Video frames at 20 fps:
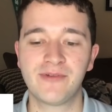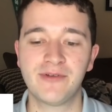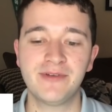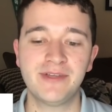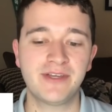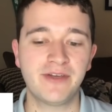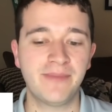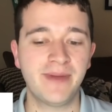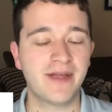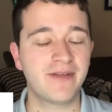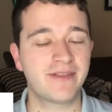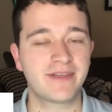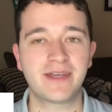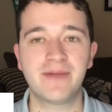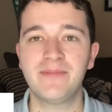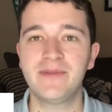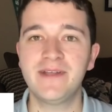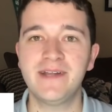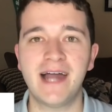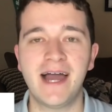Rudy Gobert, the
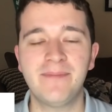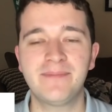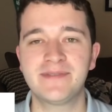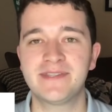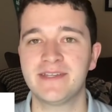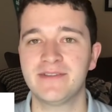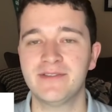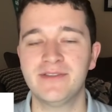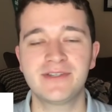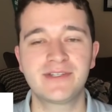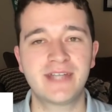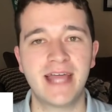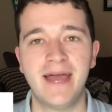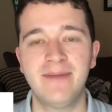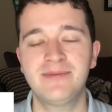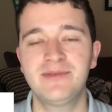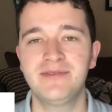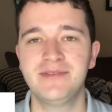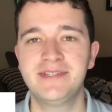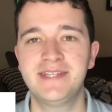complete opposite, looked
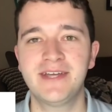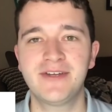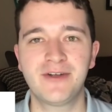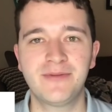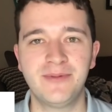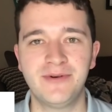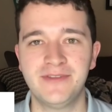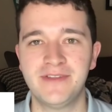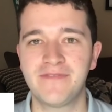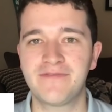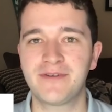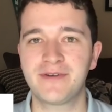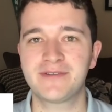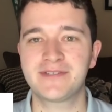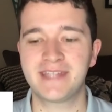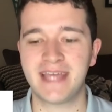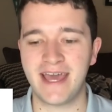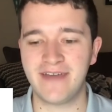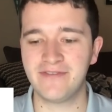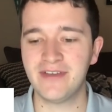absolutely terrible in the
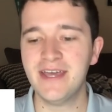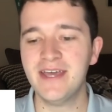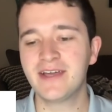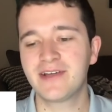first half.